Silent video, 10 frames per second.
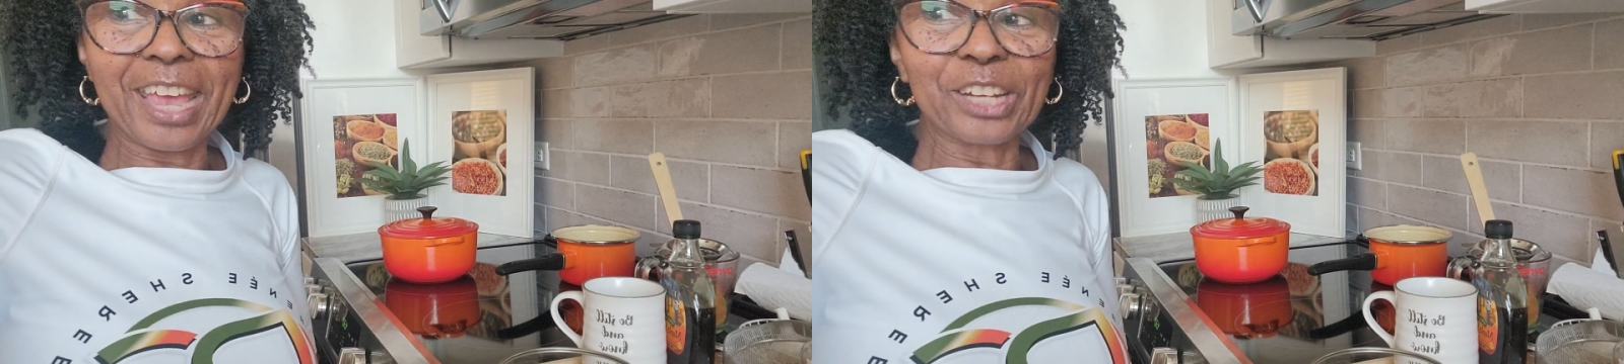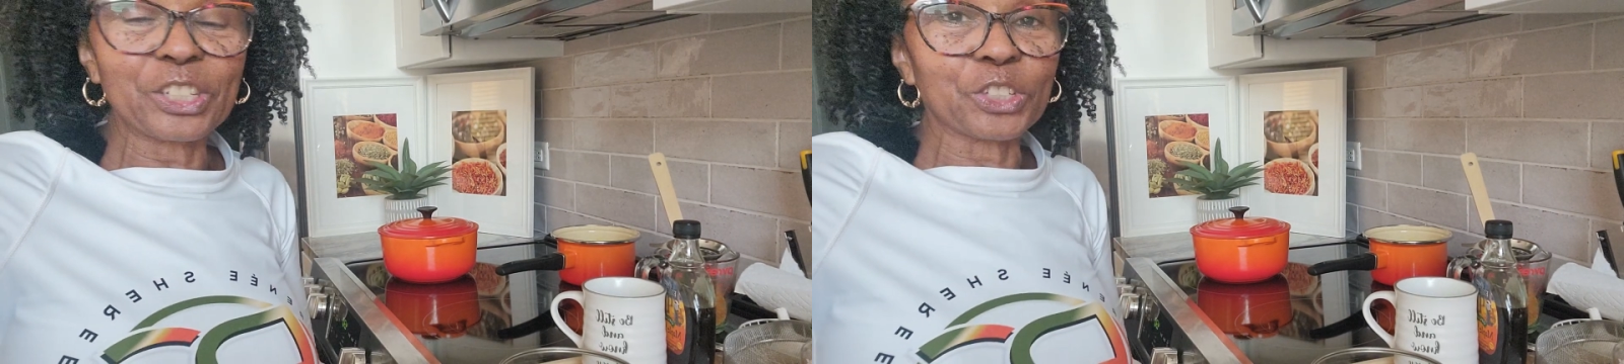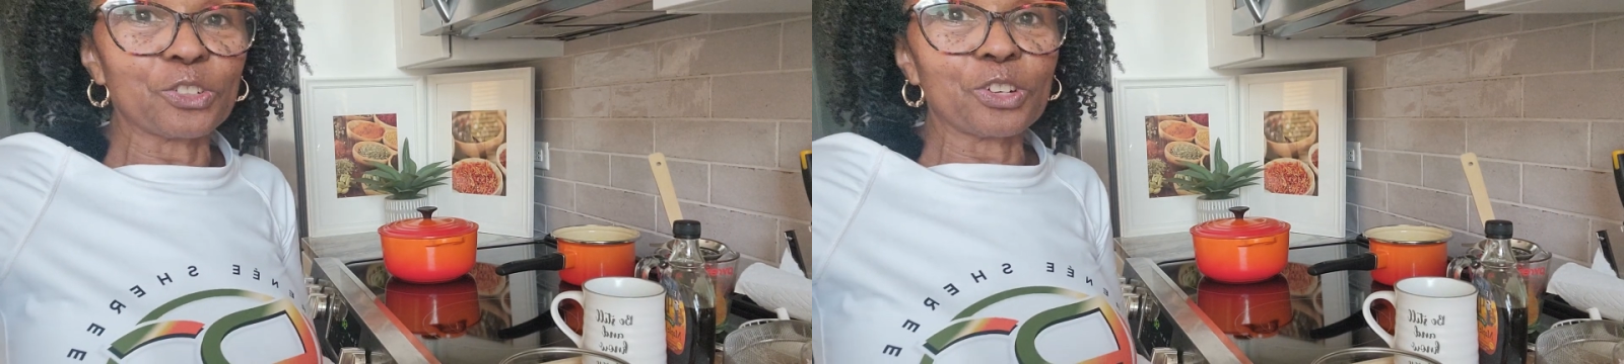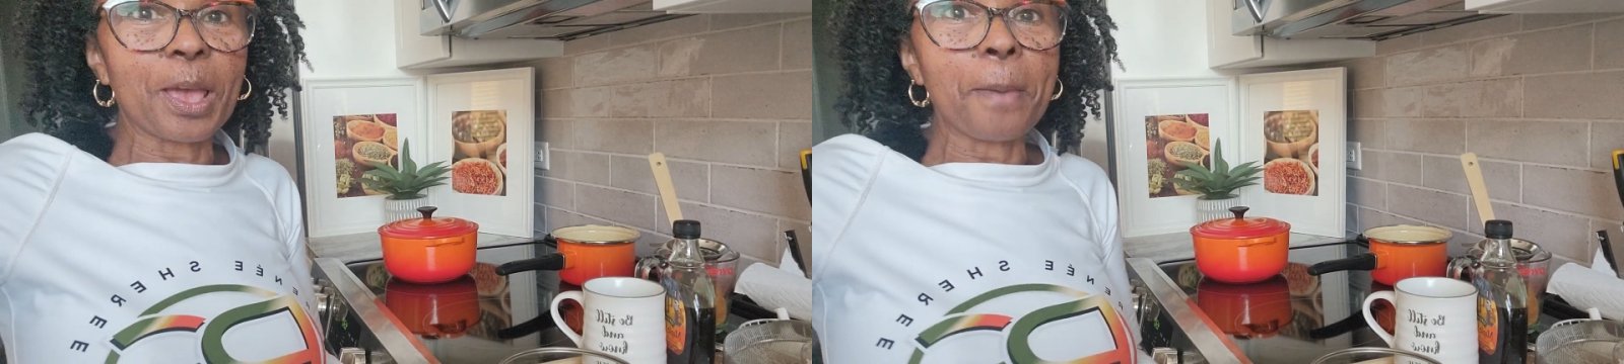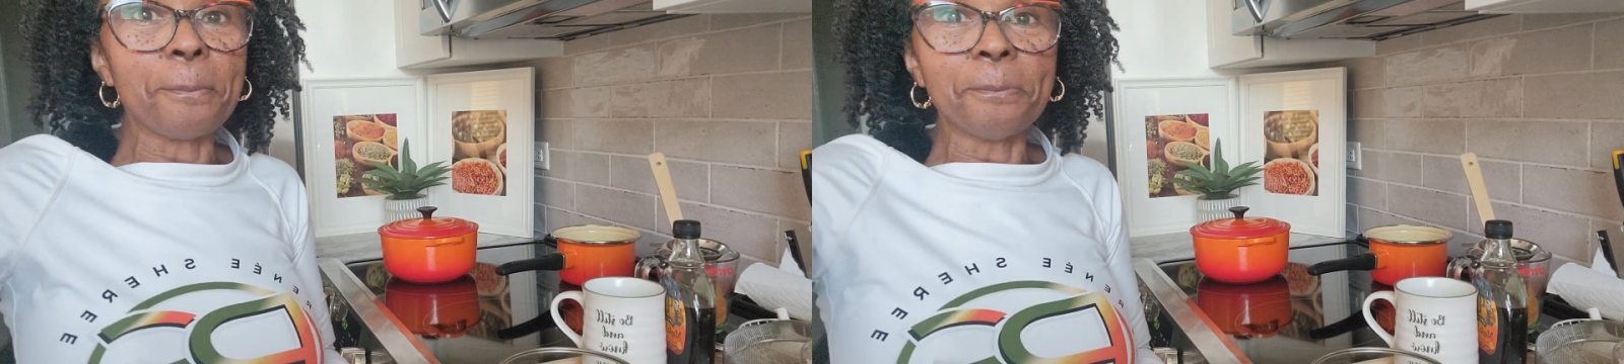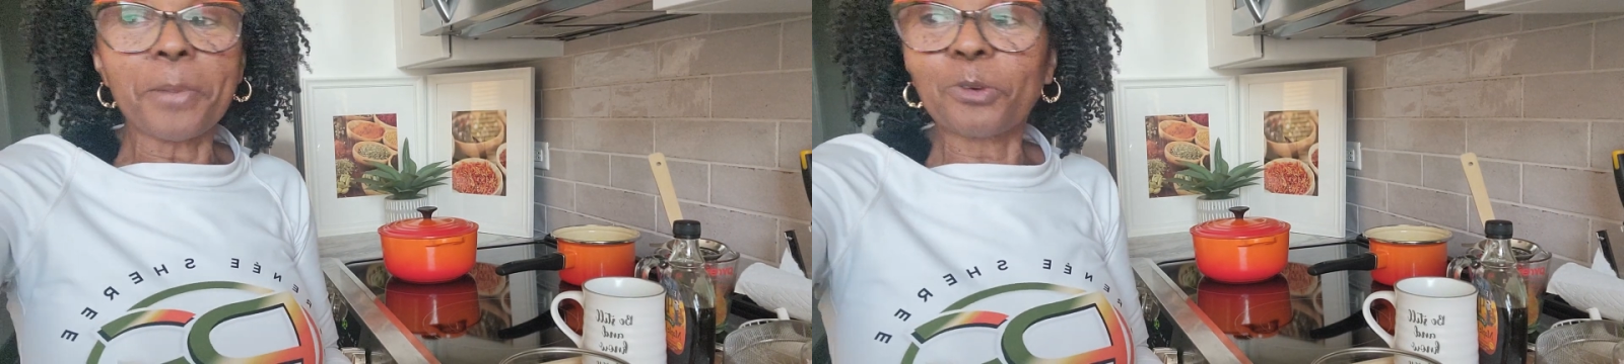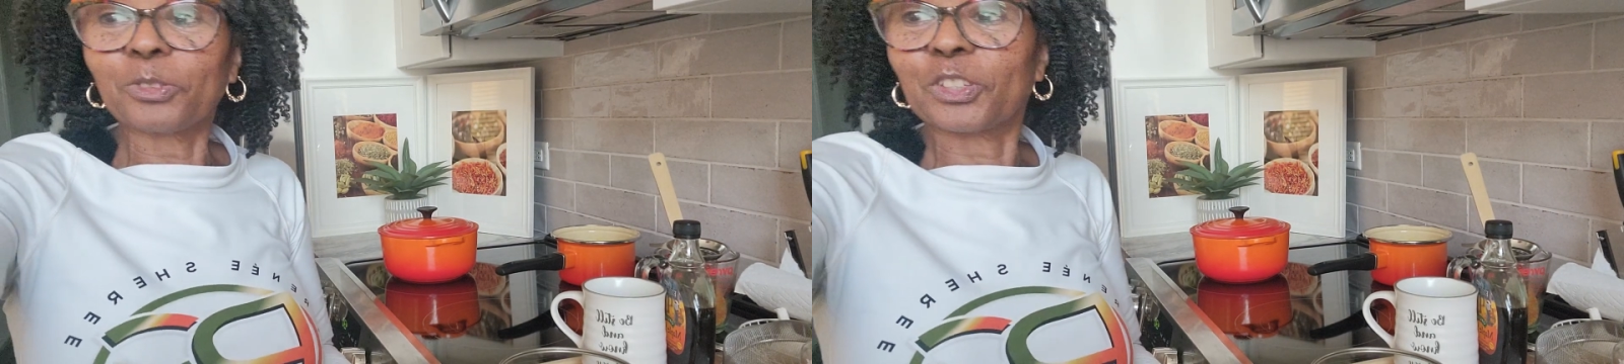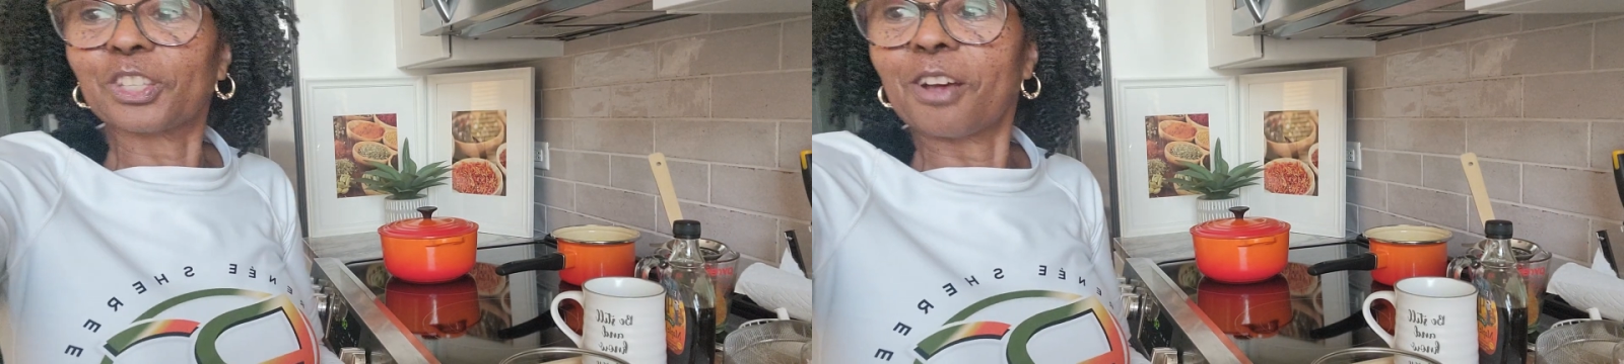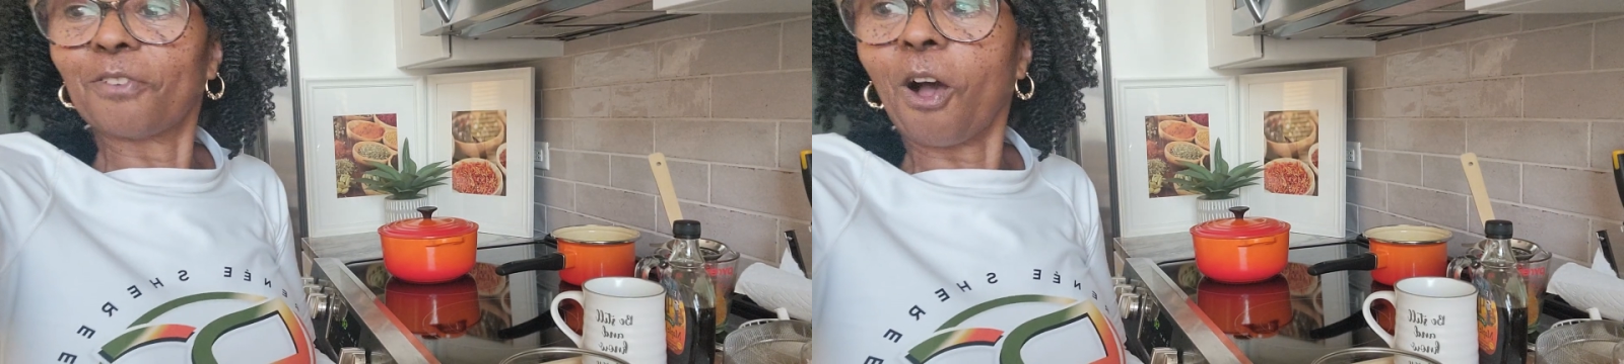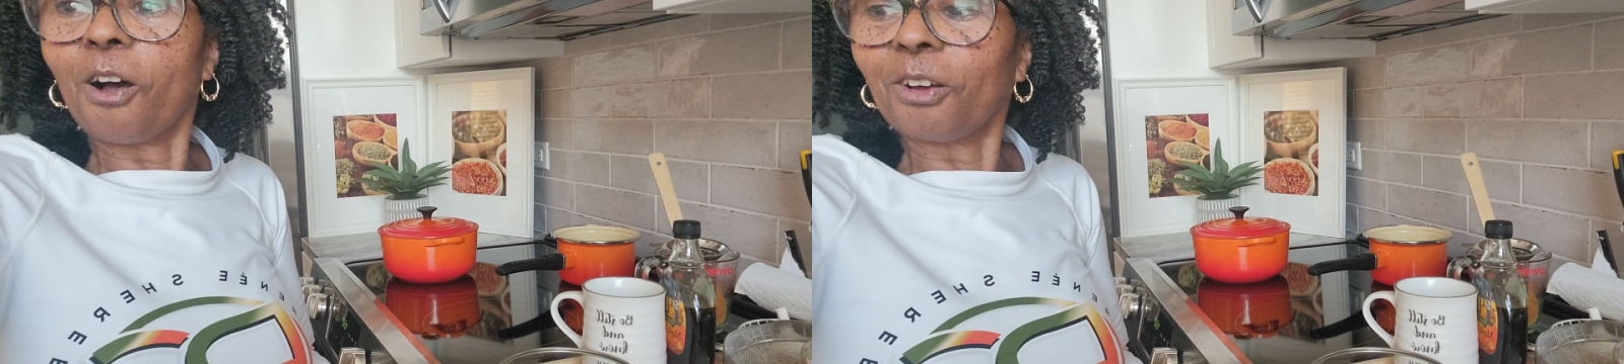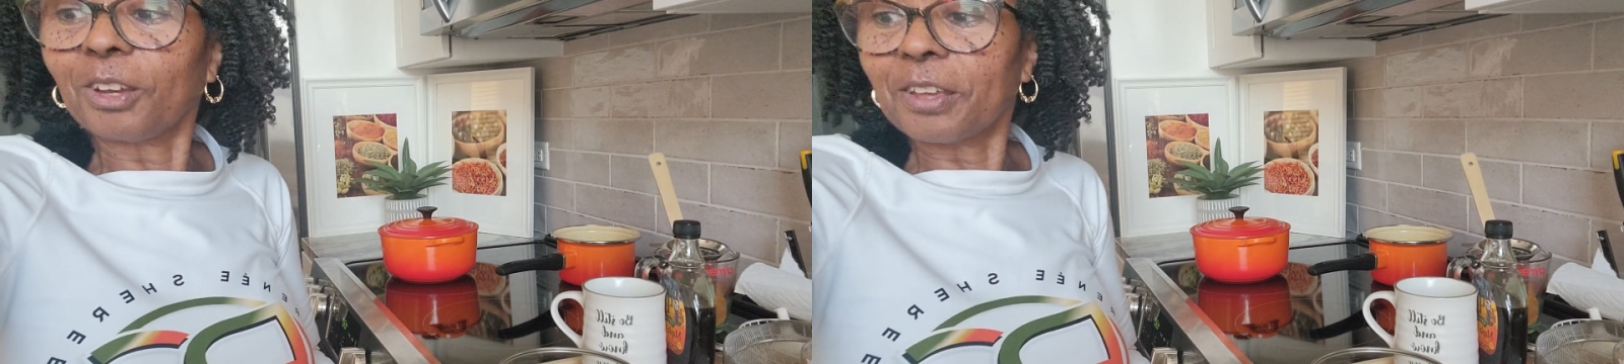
answered most of all